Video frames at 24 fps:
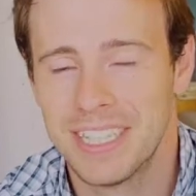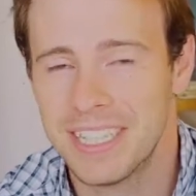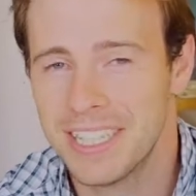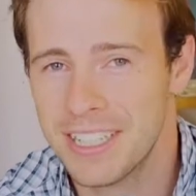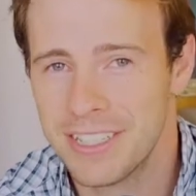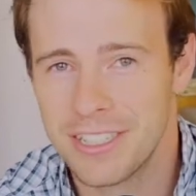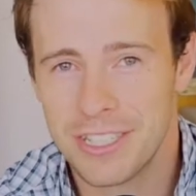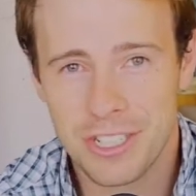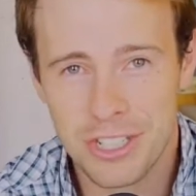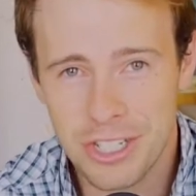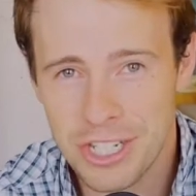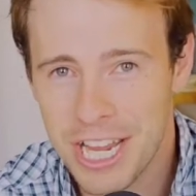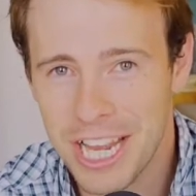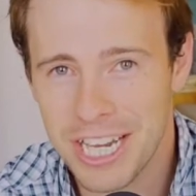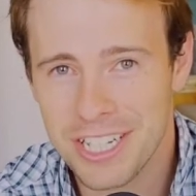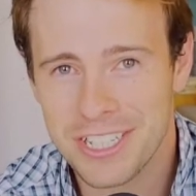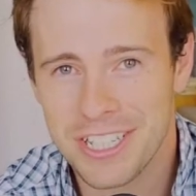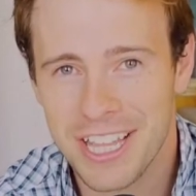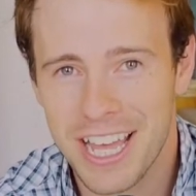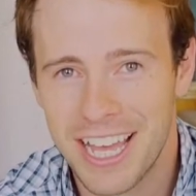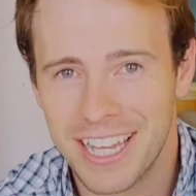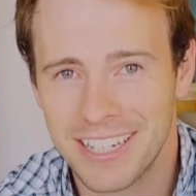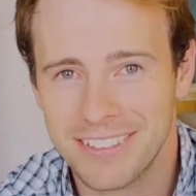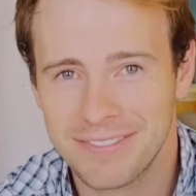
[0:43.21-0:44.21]
Did you catch
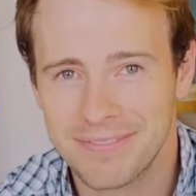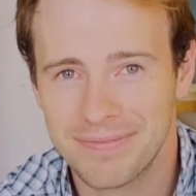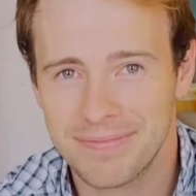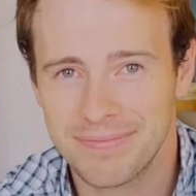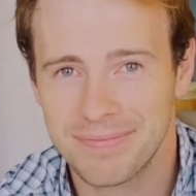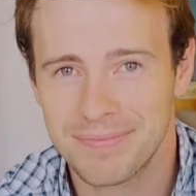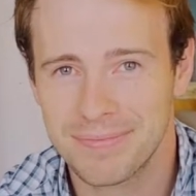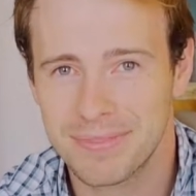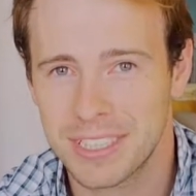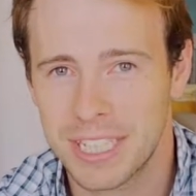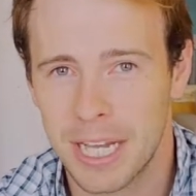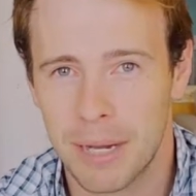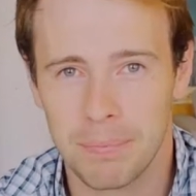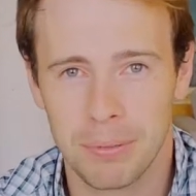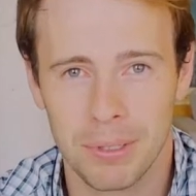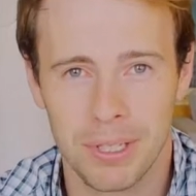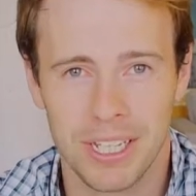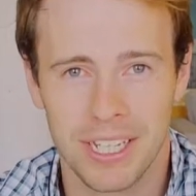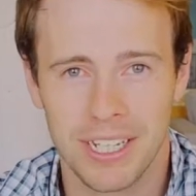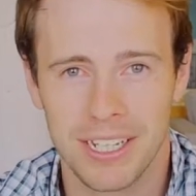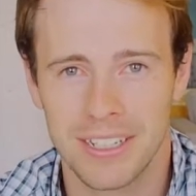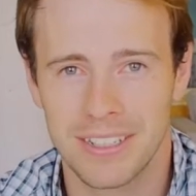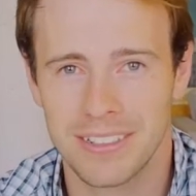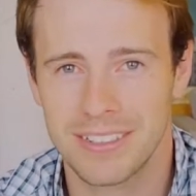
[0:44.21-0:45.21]
that?
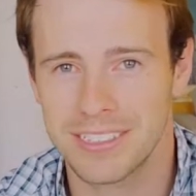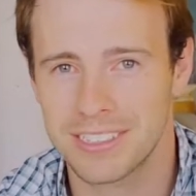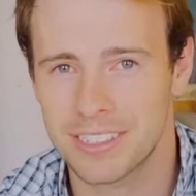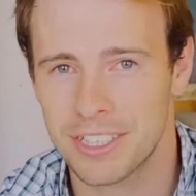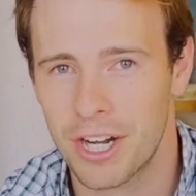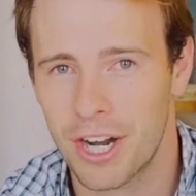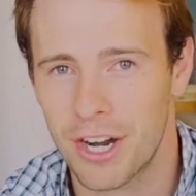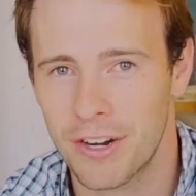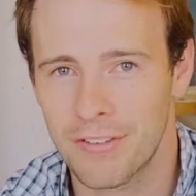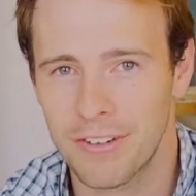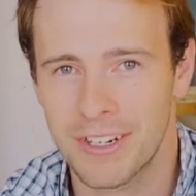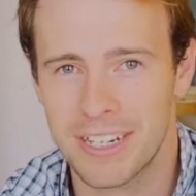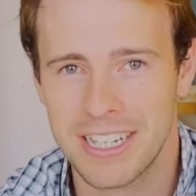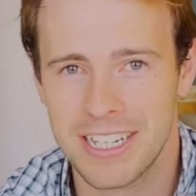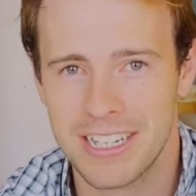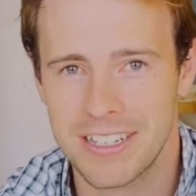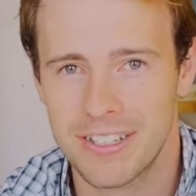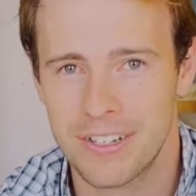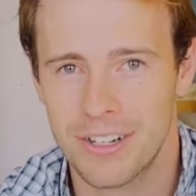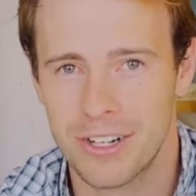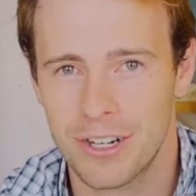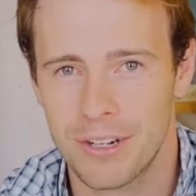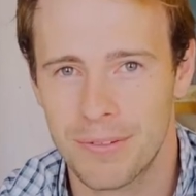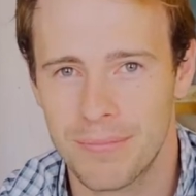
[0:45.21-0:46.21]
Coupling, it's an R F I D
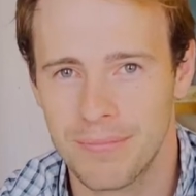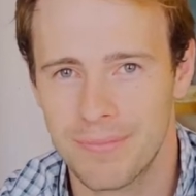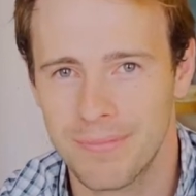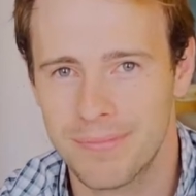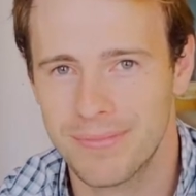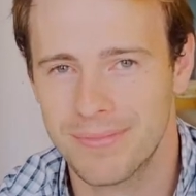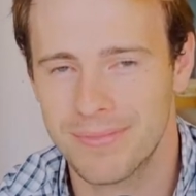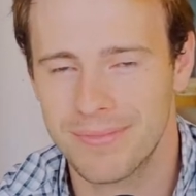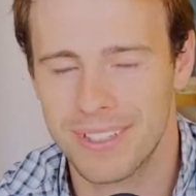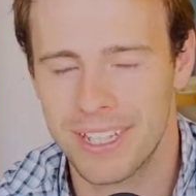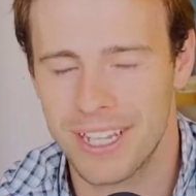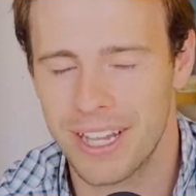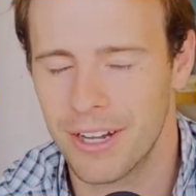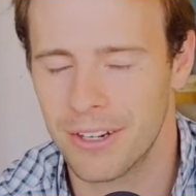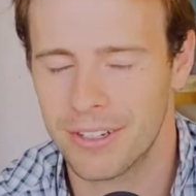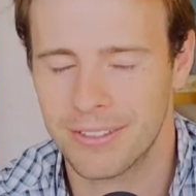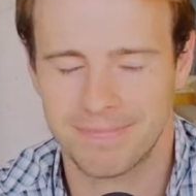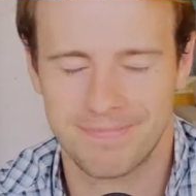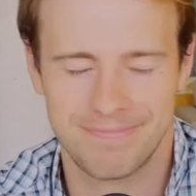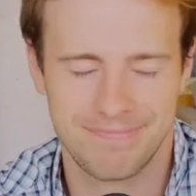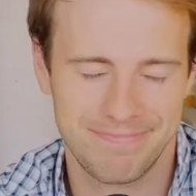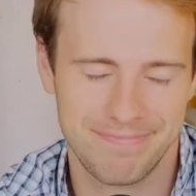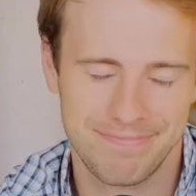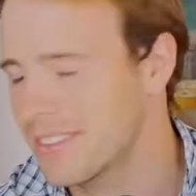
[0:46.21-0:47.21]
term.
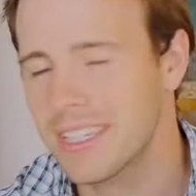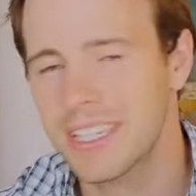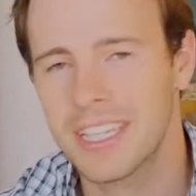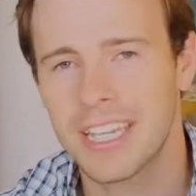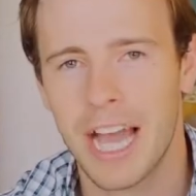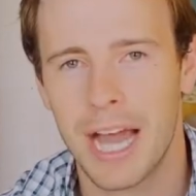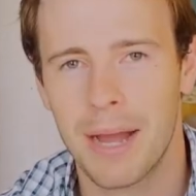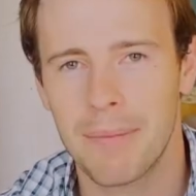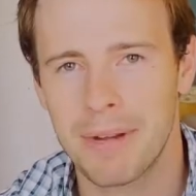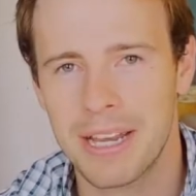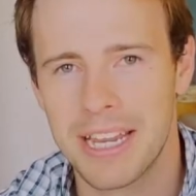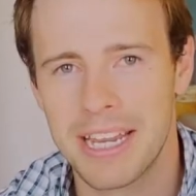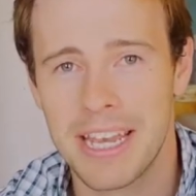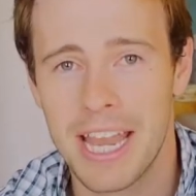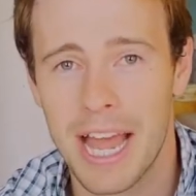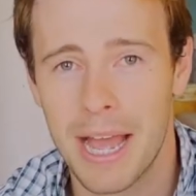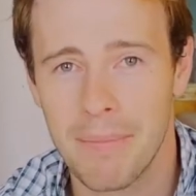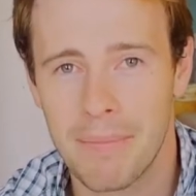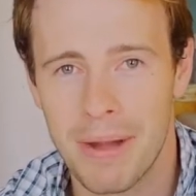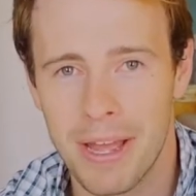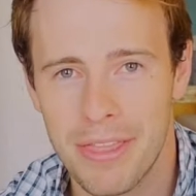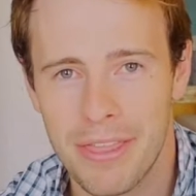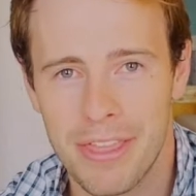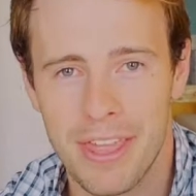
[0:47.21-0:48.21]
Comedy, not
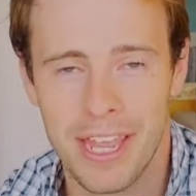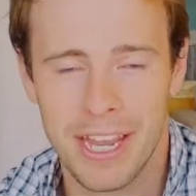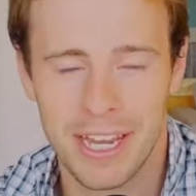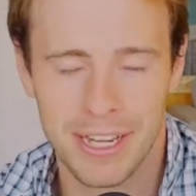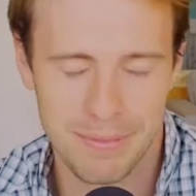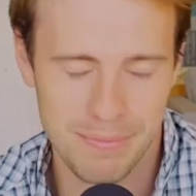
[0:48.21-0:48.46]
my thing.